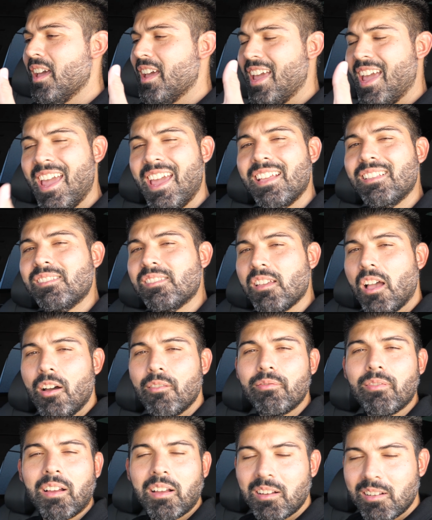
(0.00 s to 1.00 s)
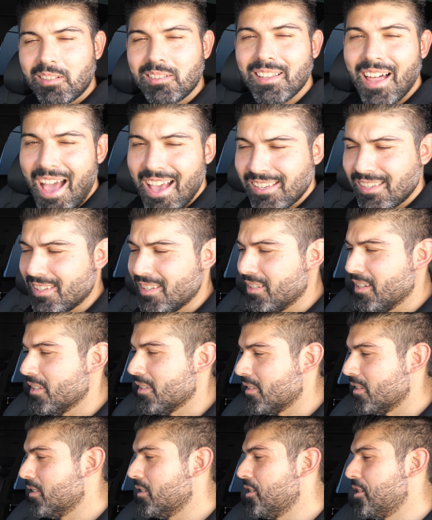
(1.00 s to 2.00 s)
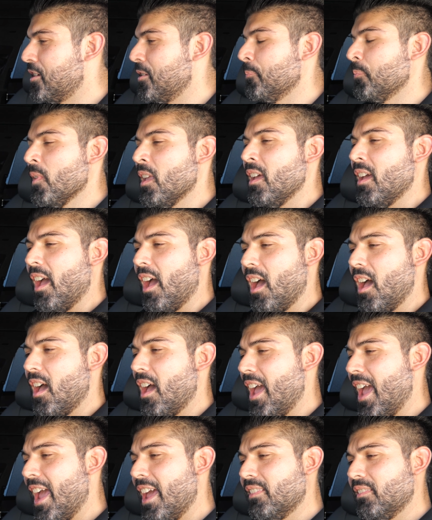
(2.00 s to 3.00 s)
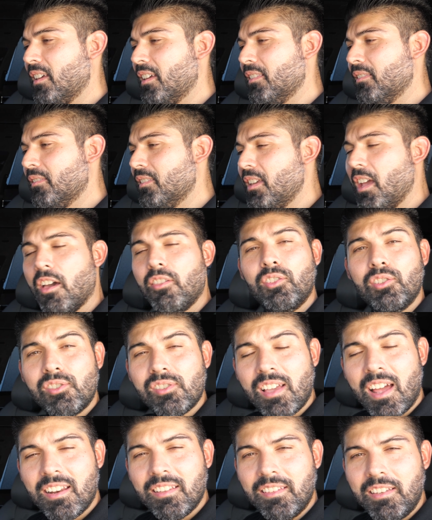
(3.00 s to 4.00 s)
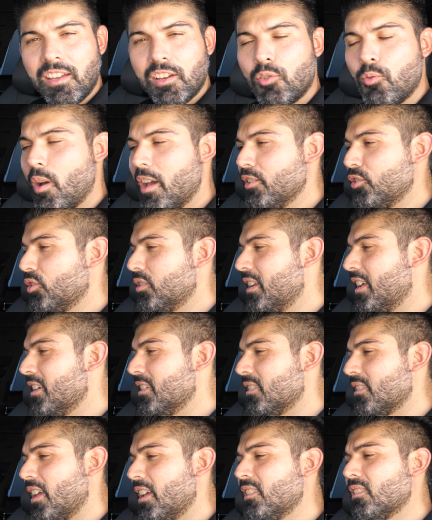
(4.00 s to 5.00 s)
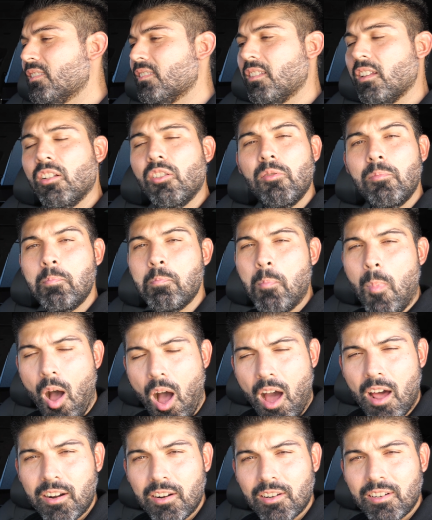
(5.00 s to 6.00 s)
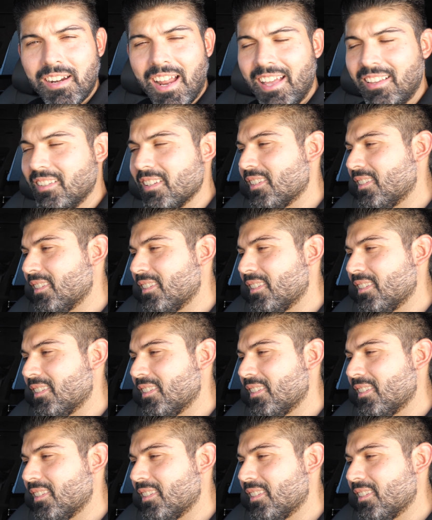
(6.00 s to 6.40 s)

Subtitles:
hints of classiness in here. And then the other side of the equation is it's still modern at the